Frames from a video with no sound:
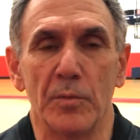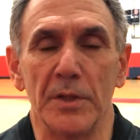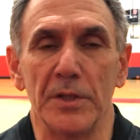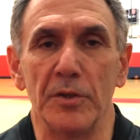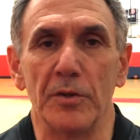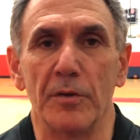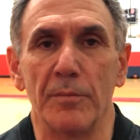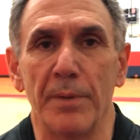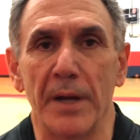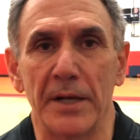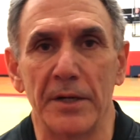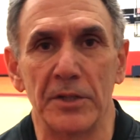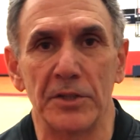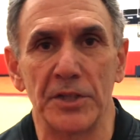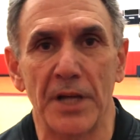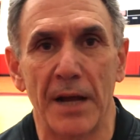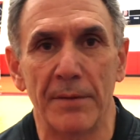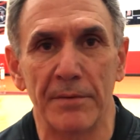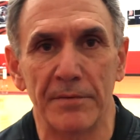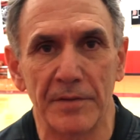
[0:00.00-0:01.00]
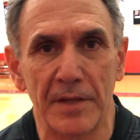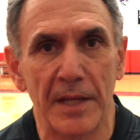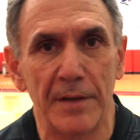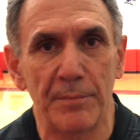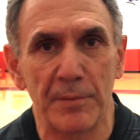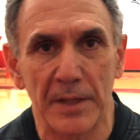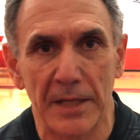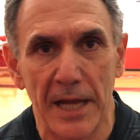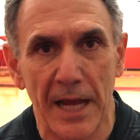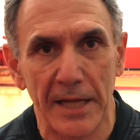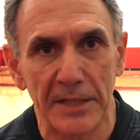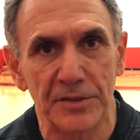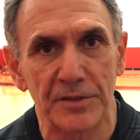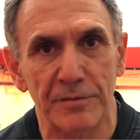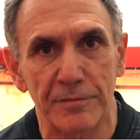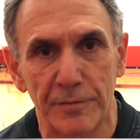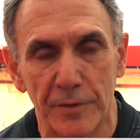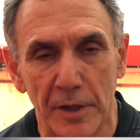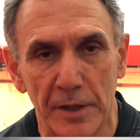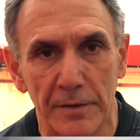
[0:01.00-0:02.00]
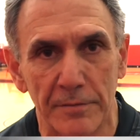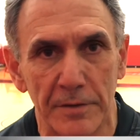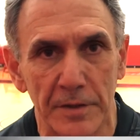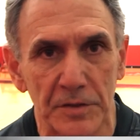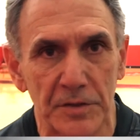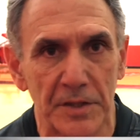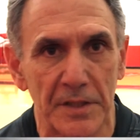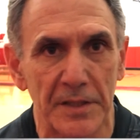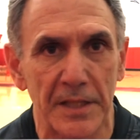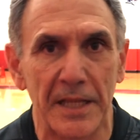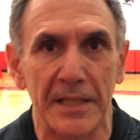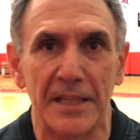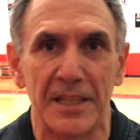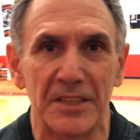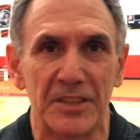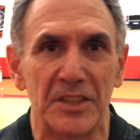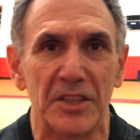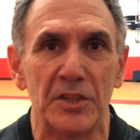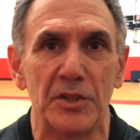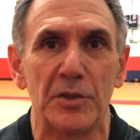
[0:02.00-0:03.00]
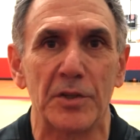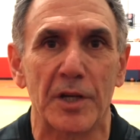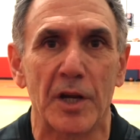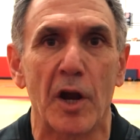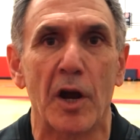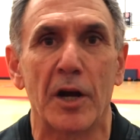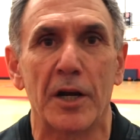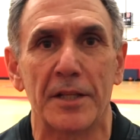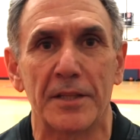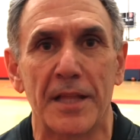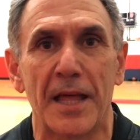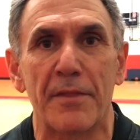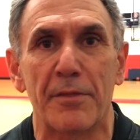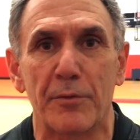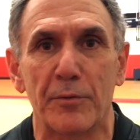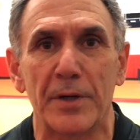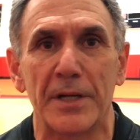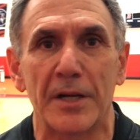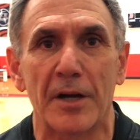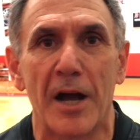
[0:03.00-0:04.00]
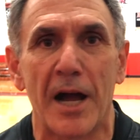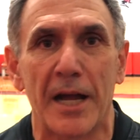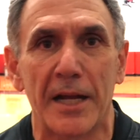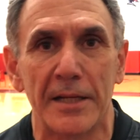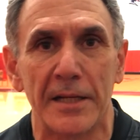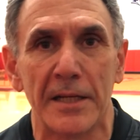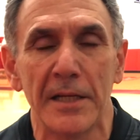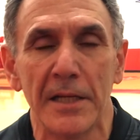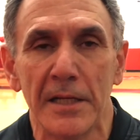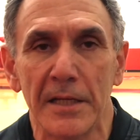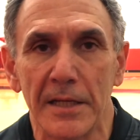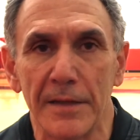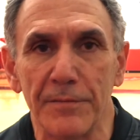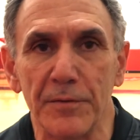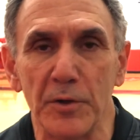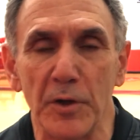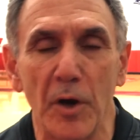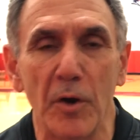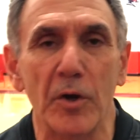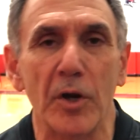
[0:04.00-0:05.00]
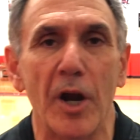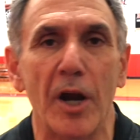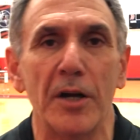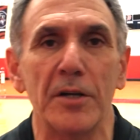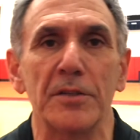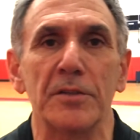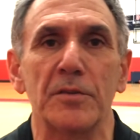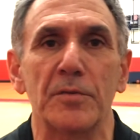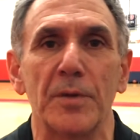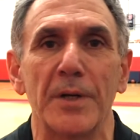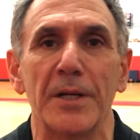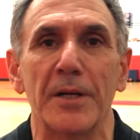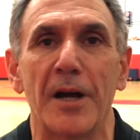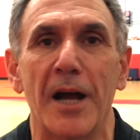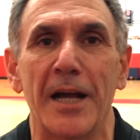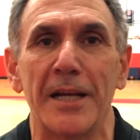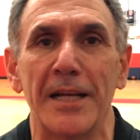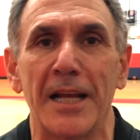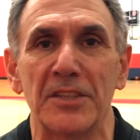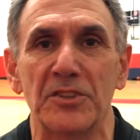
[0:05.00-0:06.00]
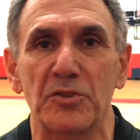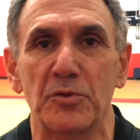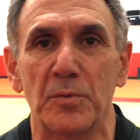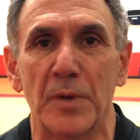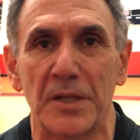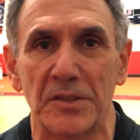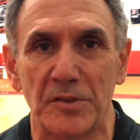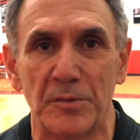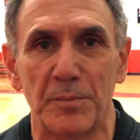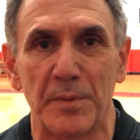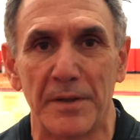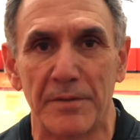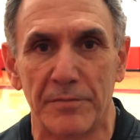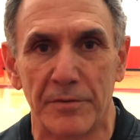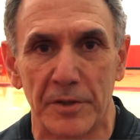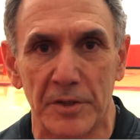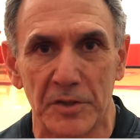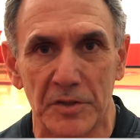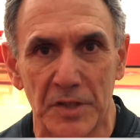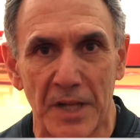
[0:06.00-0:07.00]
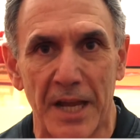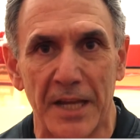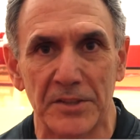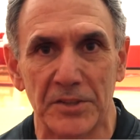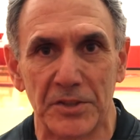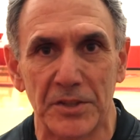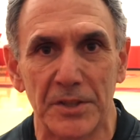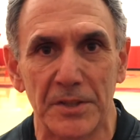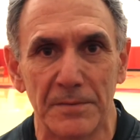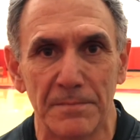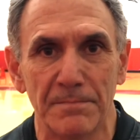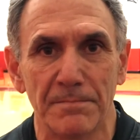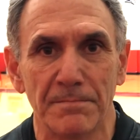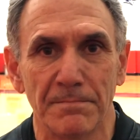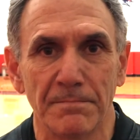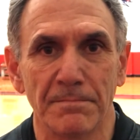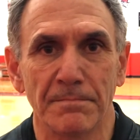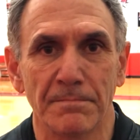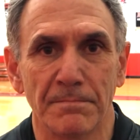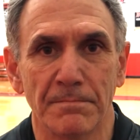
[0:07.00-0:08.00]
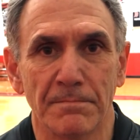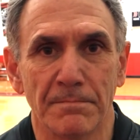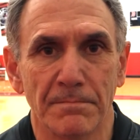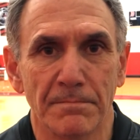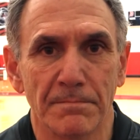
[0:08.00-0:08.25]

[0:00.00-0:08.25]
do a better job of keeping guys in front of us, and then continue to guard at that three line. If you don't guard the three line, that's a recipe for disaster. What